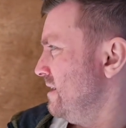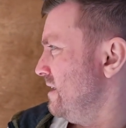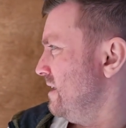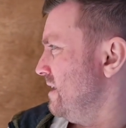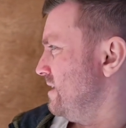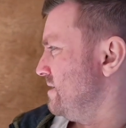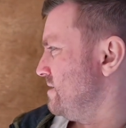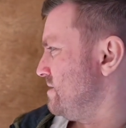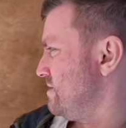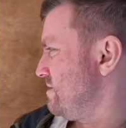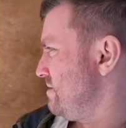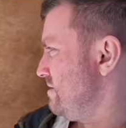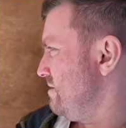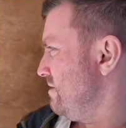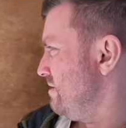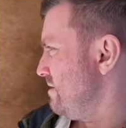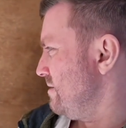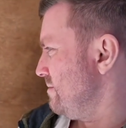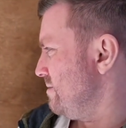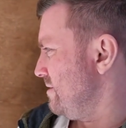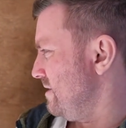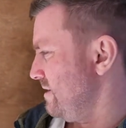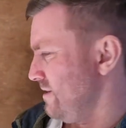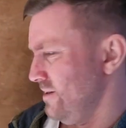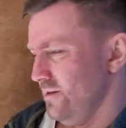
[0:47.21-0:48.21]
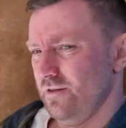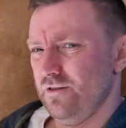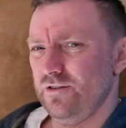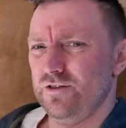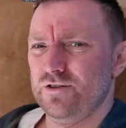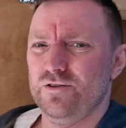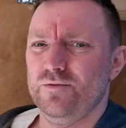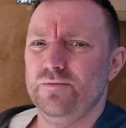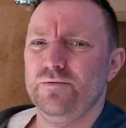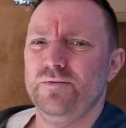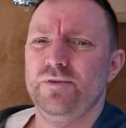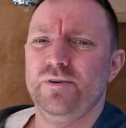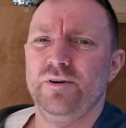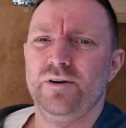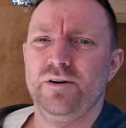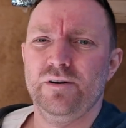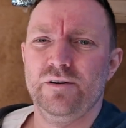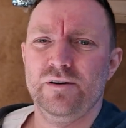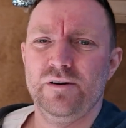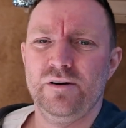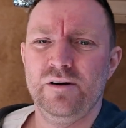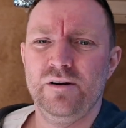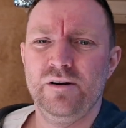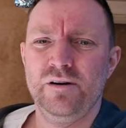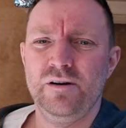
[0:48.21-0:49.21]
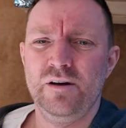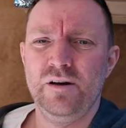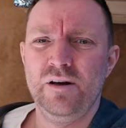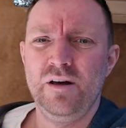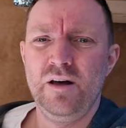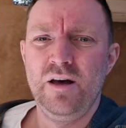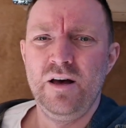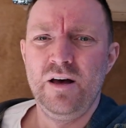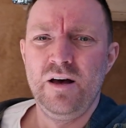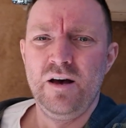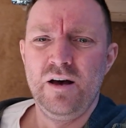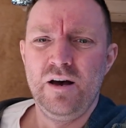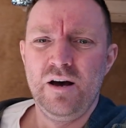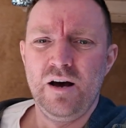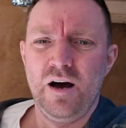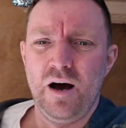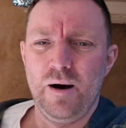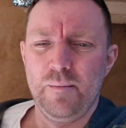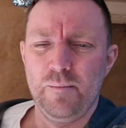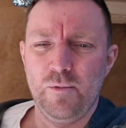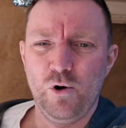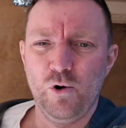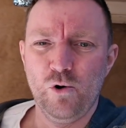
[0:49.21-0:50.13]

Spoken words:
It's got to be something. I'm